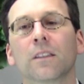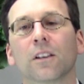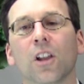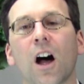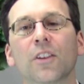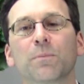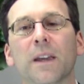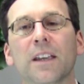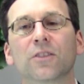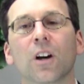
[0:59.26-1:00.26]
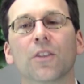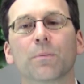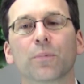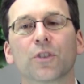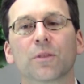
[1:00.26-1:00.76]
The law is based on the
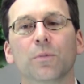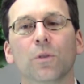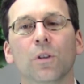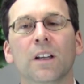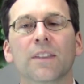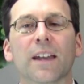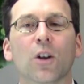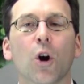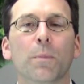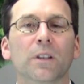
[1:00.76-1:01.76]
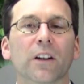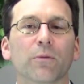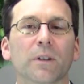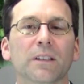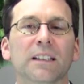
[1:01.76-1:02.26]
principle that open
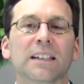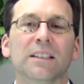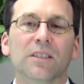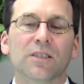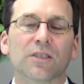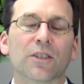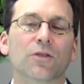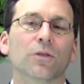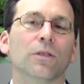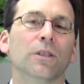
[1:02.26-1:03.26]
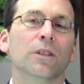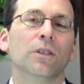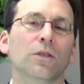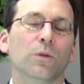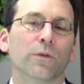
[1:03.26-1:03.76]
government is essential
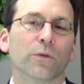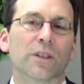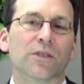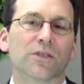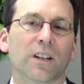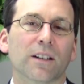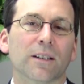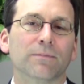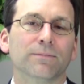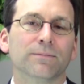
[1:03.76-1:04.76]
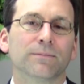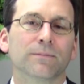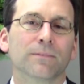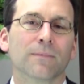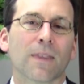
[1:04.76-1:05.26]
to a free society.
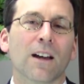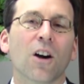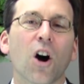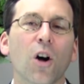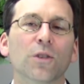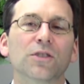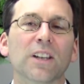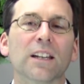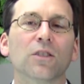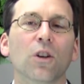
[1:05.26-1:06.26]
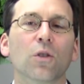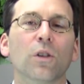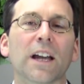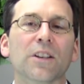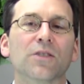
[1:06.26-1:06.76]
All state and
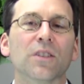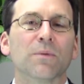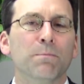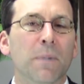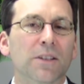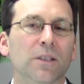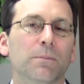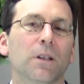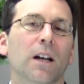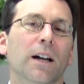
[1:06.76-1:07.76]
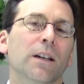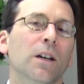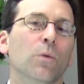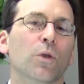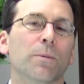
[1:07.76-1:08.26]
local agencies must comply
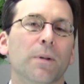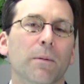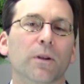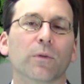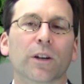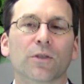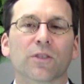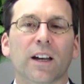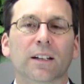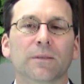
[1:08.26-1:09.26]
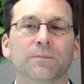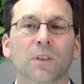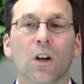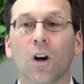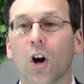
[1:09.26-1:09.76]
with the Public Records Act.
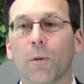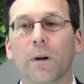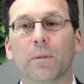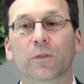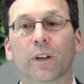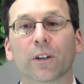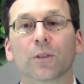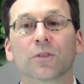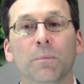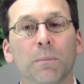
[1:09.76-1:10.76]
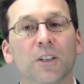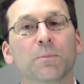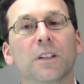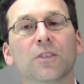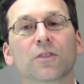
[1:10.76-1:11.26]
All public records
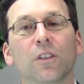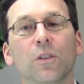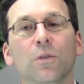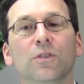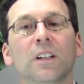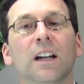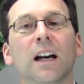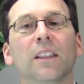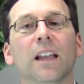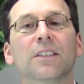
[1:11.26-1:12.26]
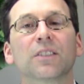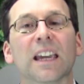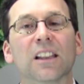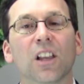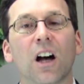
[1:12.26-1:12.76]
must be disclosed unless
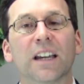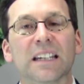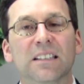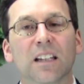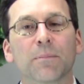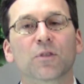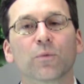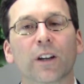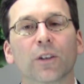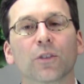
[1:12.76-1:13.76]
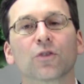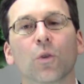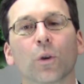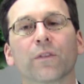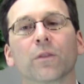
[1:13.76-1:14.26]
a law exempts records
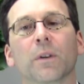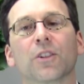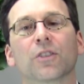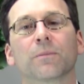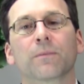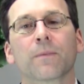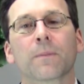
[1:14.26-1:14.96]
or information.